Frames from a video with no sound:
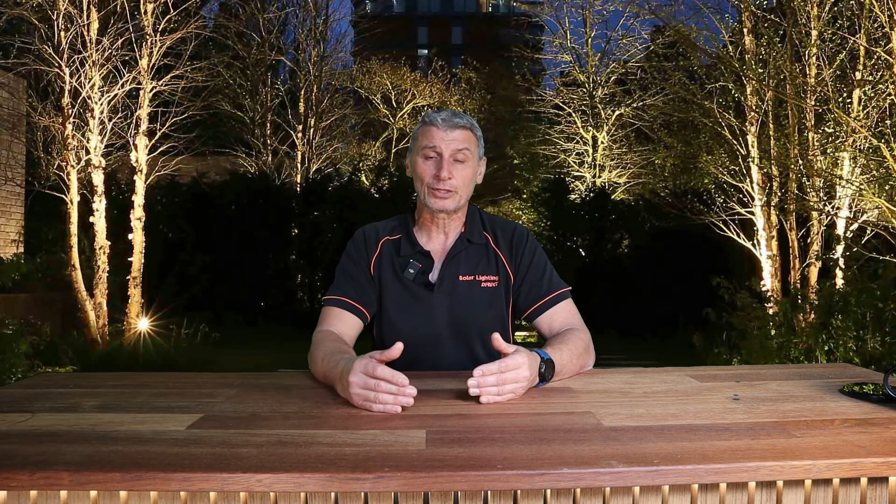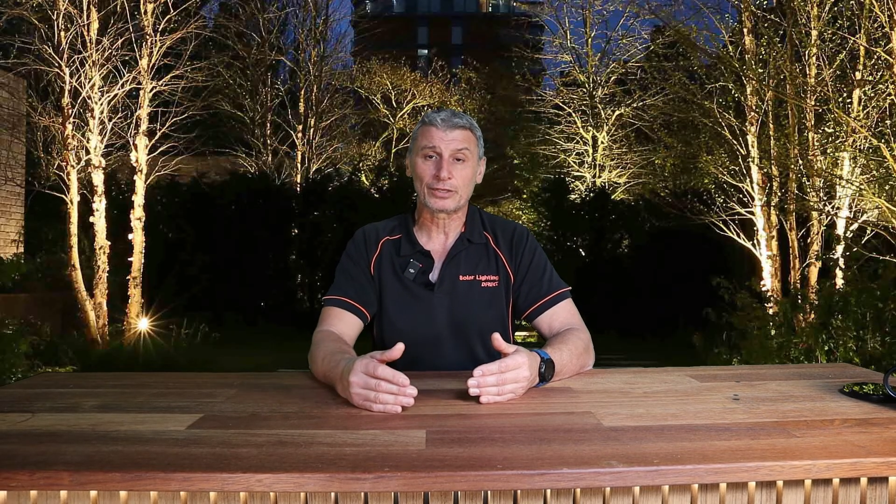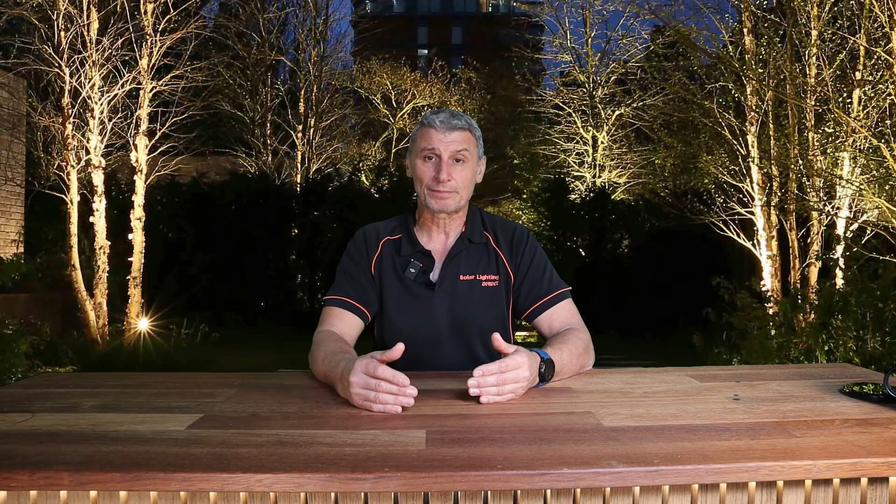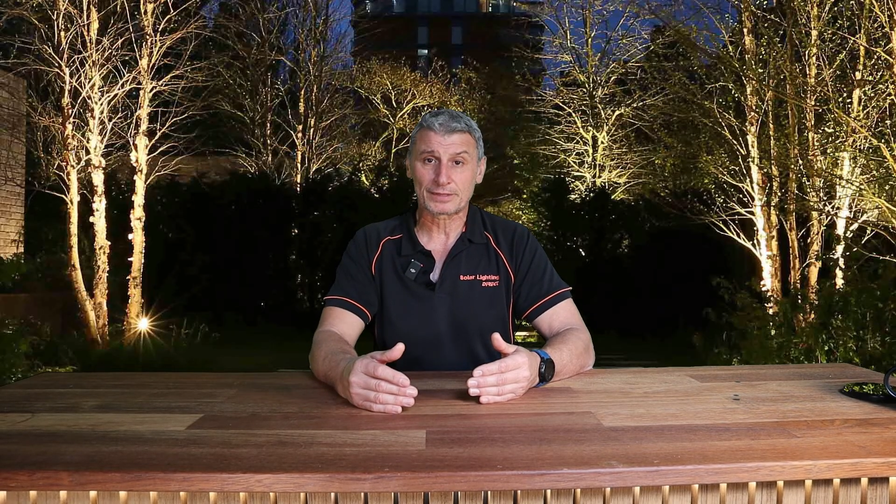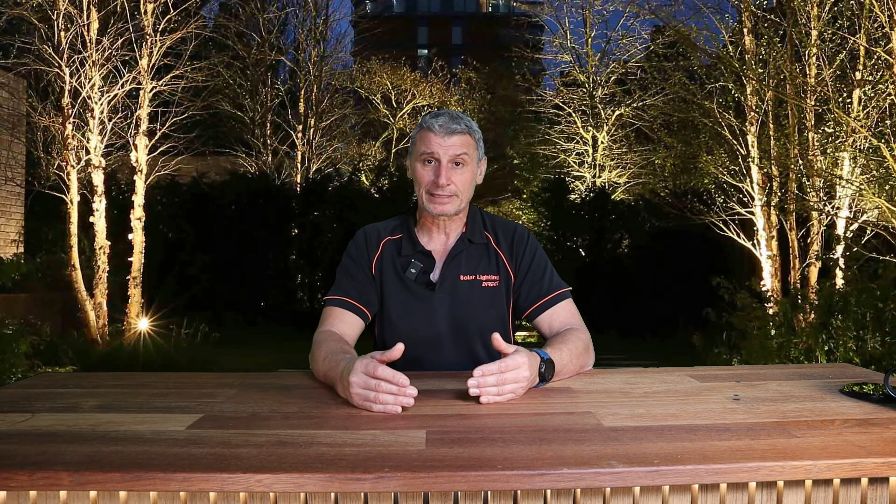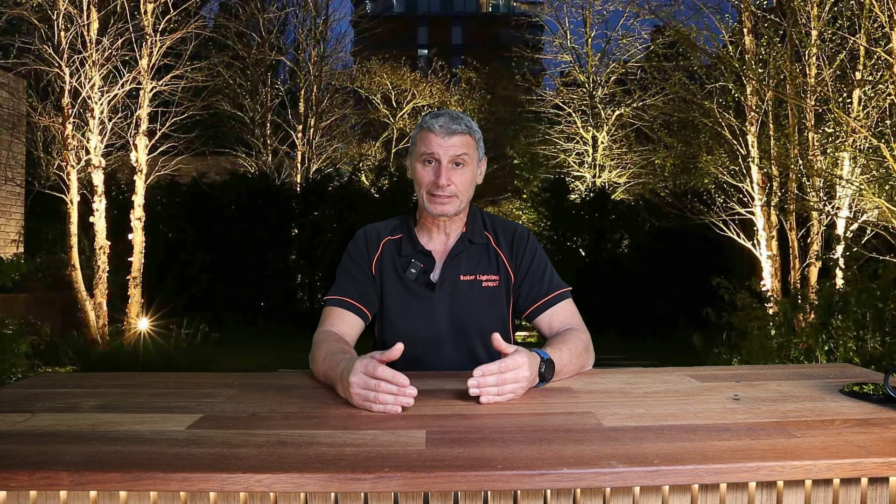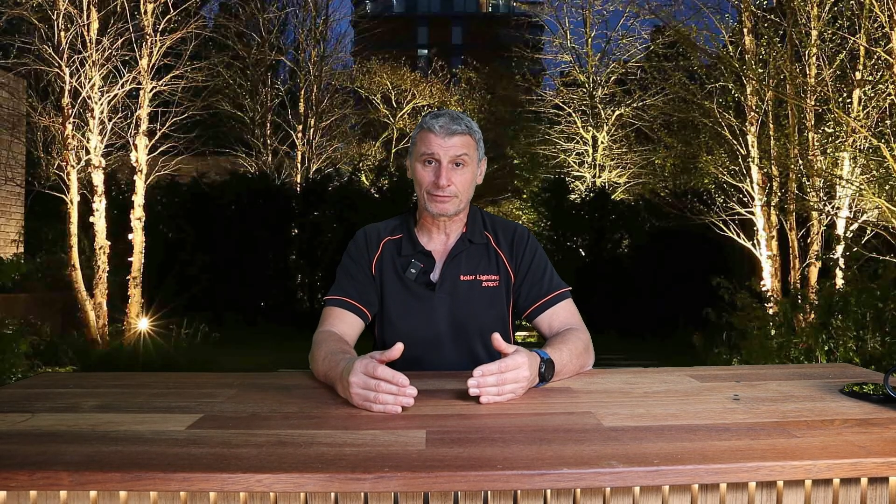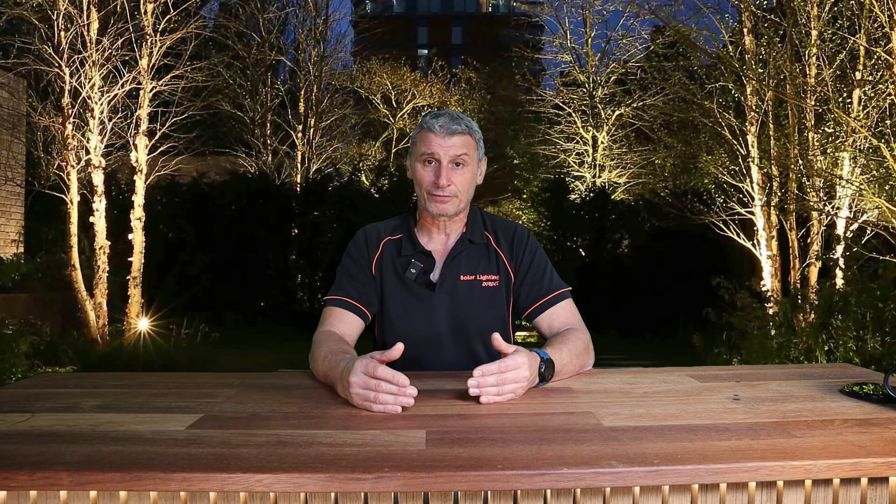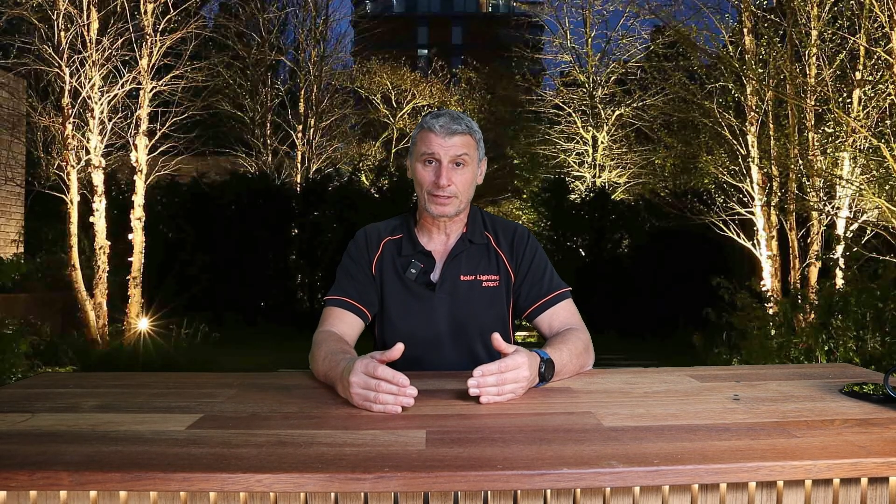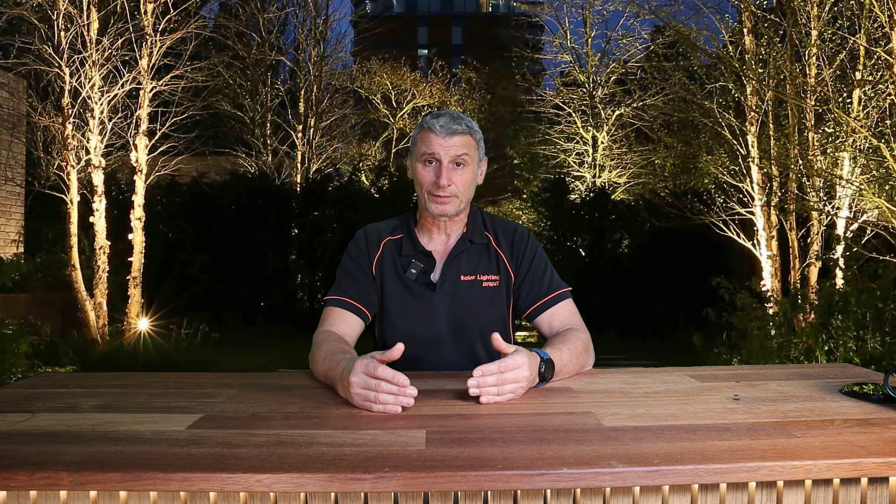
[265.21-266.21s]
30%
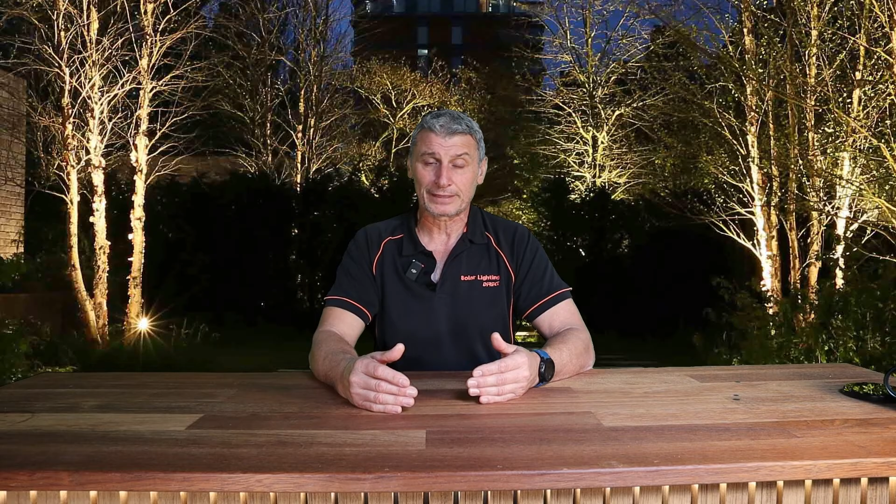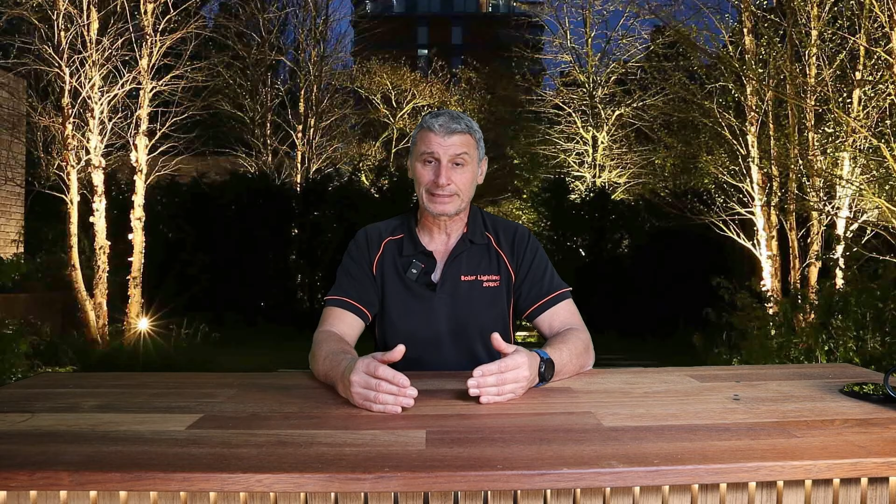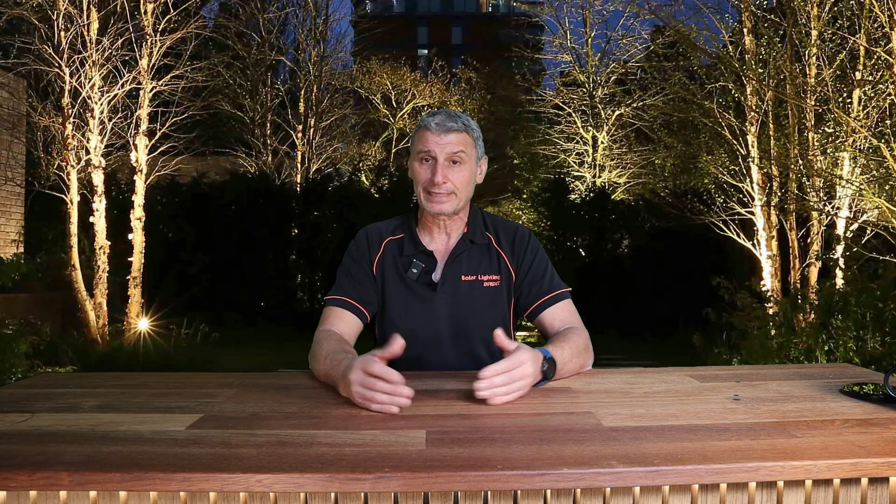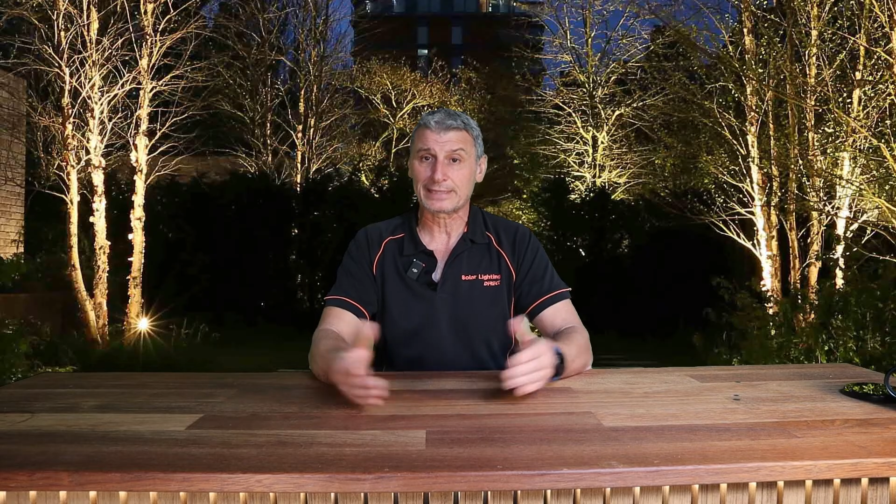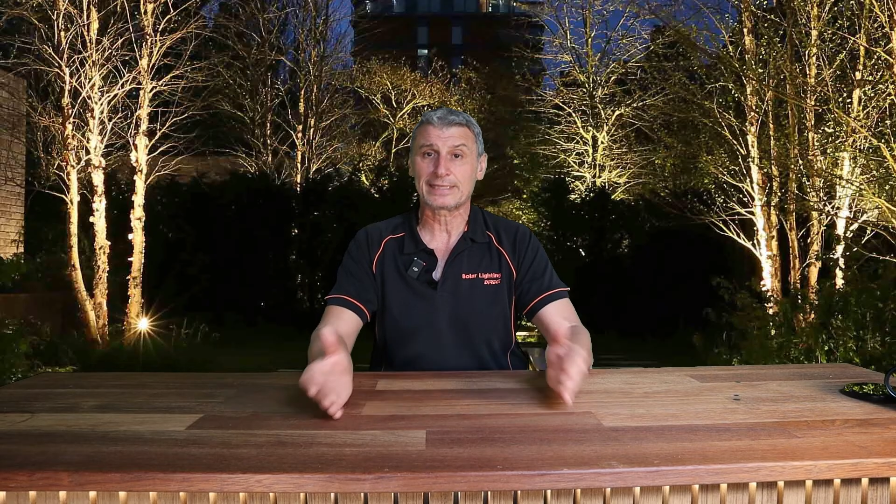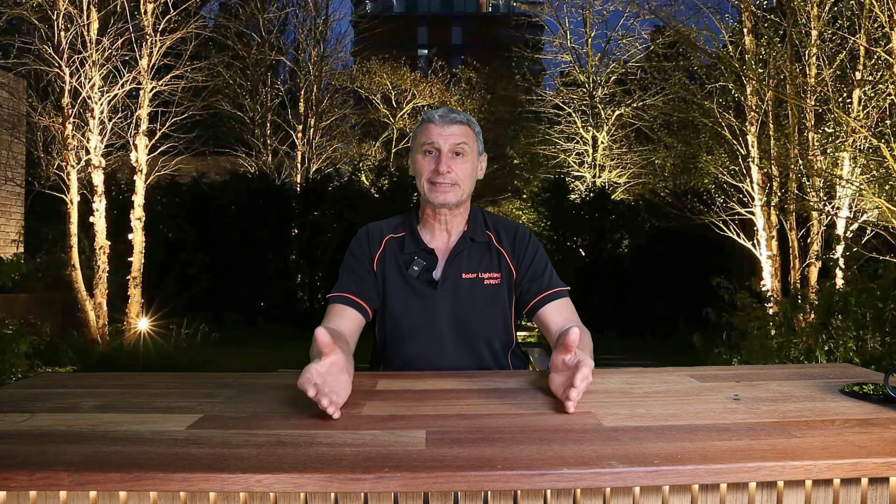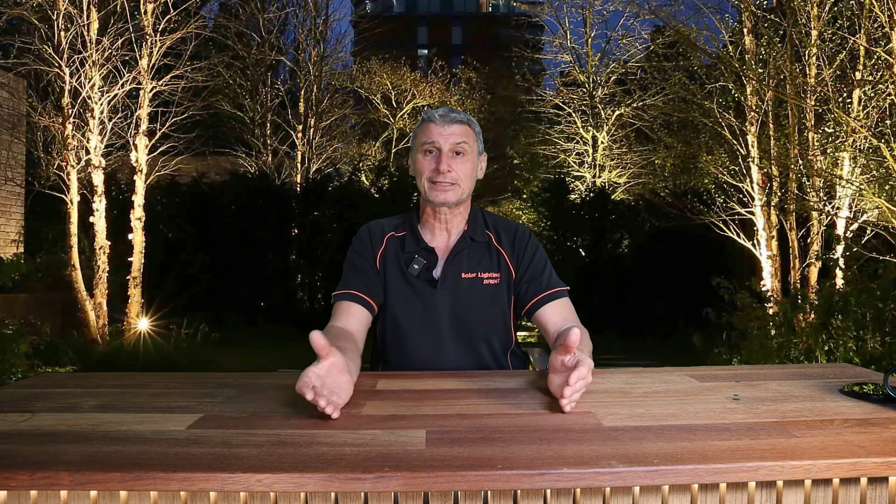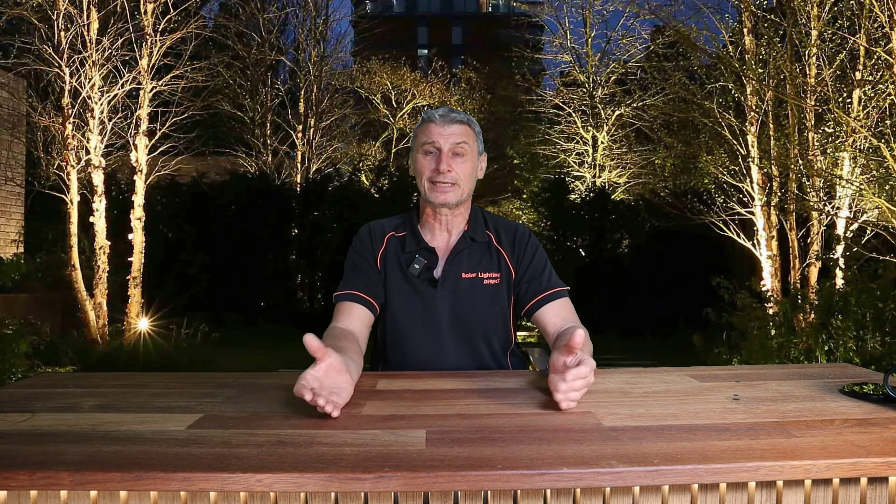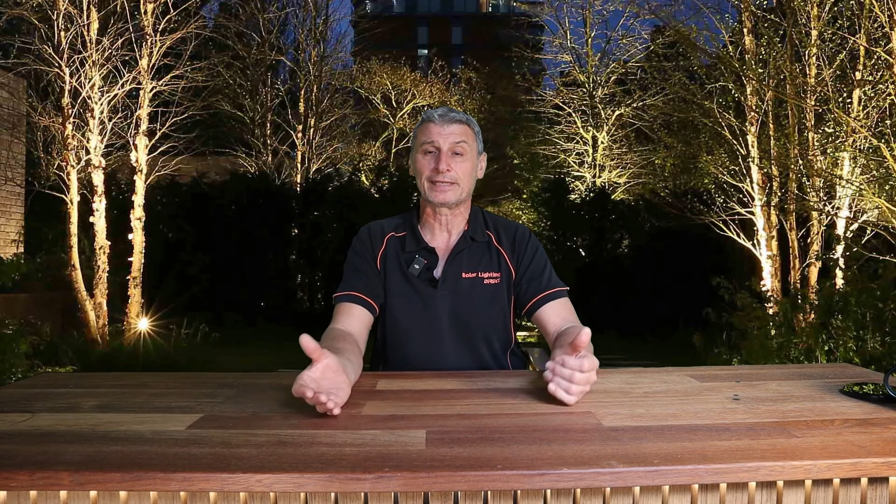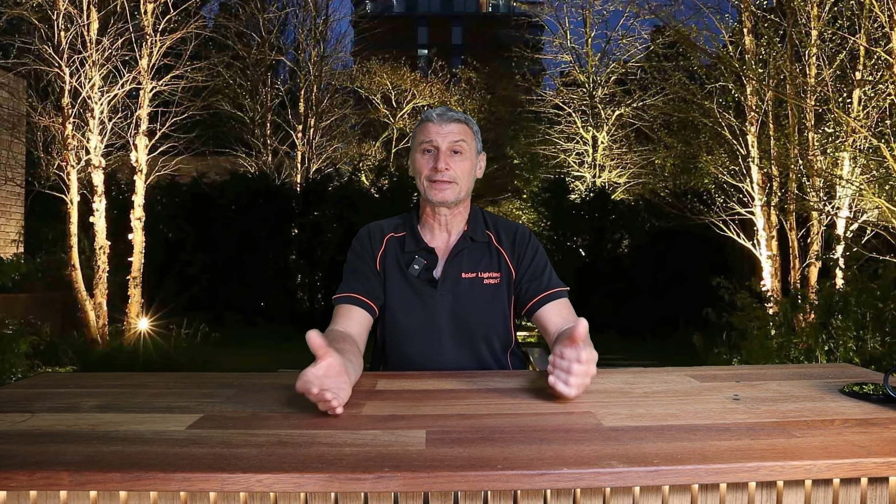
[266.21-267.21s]
the following day,
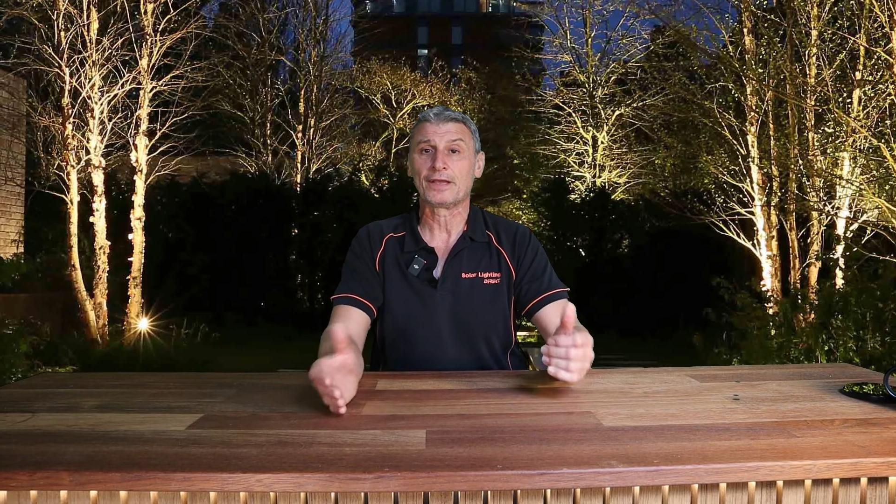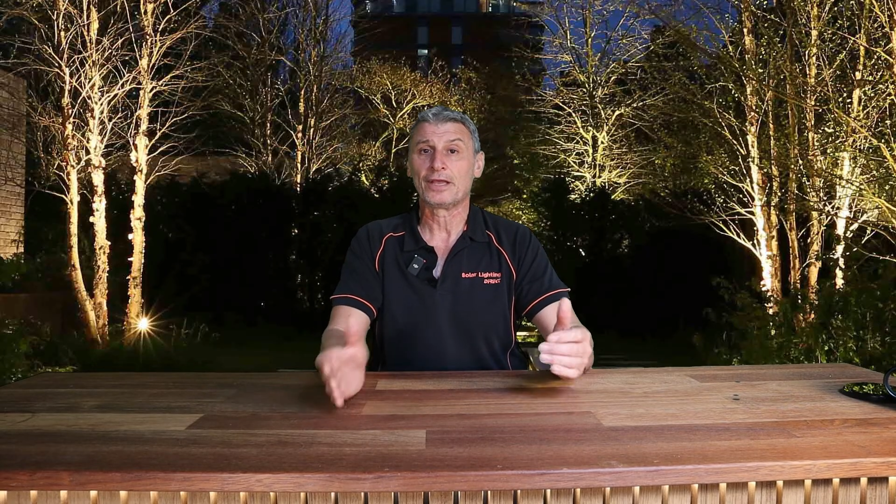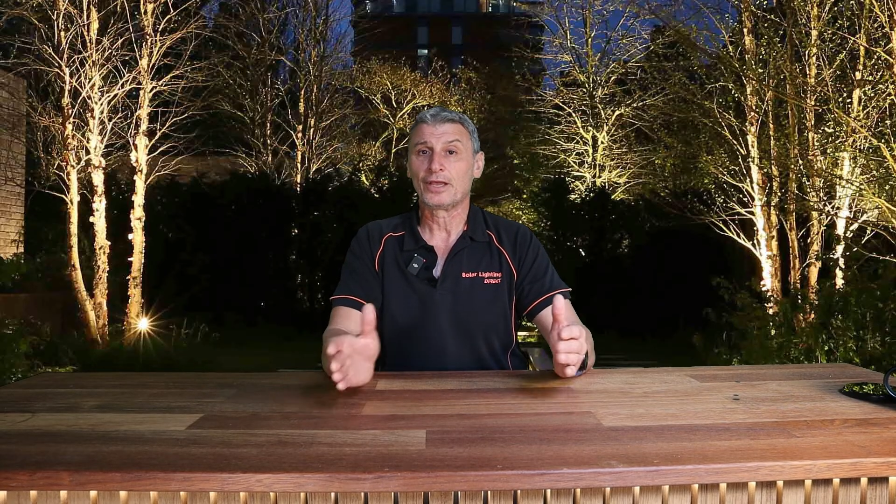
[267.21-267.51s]
essentially,